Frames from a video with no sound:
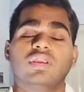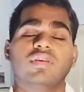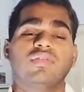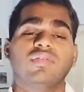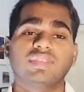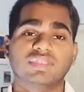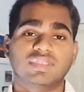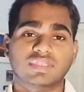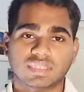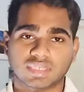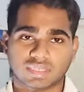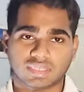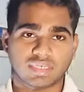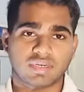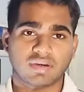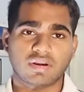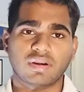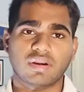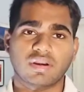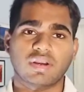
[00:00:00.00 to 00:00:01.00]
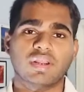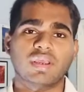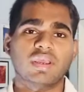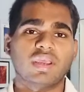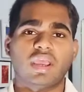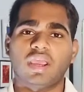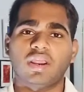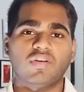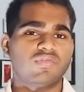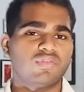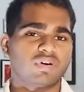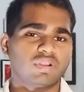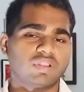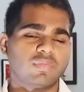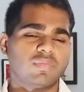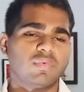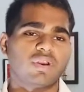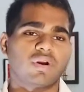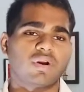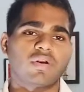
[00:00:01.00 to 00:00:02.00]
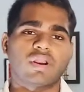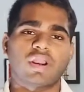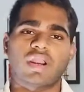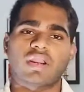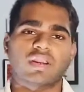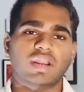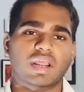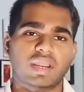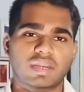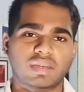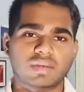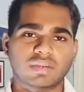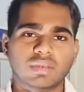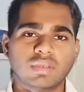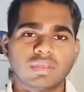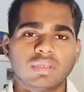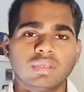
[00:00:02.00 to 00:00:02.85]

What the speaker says: even 1600 and further beyond at night.